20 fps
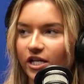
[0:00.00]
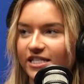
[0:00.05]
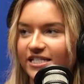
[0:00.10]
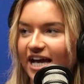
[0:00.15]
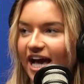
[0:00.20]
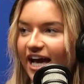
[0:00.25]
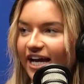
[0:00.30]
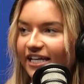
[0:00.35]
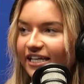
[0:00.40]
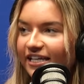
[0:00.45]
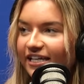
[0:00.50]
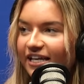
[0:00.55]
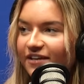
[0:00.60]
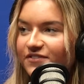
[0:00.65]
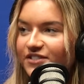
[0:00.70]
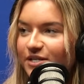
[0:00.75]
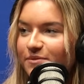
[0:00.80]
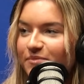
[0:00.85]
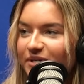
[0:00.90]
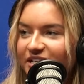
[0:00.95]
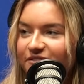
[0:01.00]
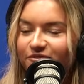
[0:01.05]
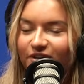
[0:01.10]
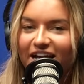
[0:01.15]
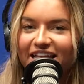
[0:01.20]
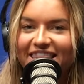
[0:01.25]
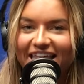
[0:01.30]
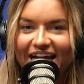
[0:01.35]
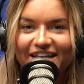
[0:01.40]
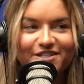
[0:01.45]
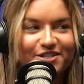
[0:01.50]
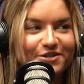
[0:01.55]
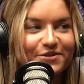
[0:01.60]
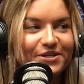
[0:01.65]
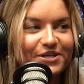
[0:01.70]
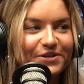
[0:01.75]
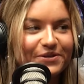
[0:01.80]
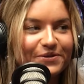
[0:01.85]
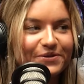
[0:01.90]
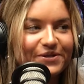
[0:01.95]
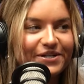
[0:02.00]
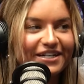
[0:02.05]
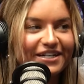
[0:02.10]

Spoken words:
attack if somebody read that to you